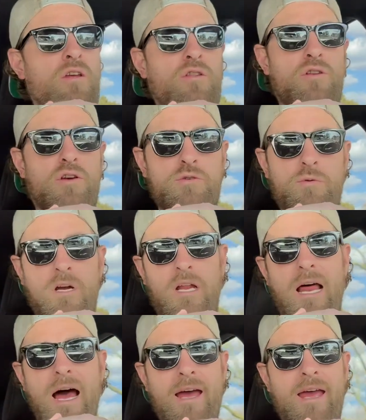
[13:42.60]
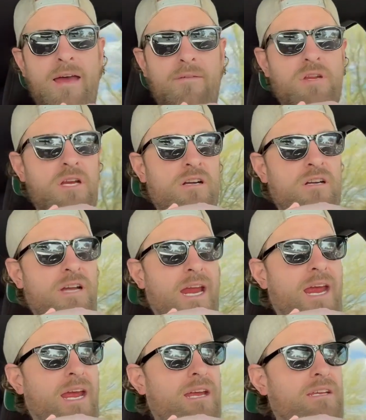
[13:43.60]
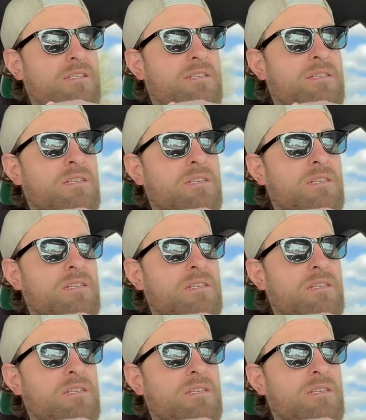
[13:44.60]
Those were a lot heavier, and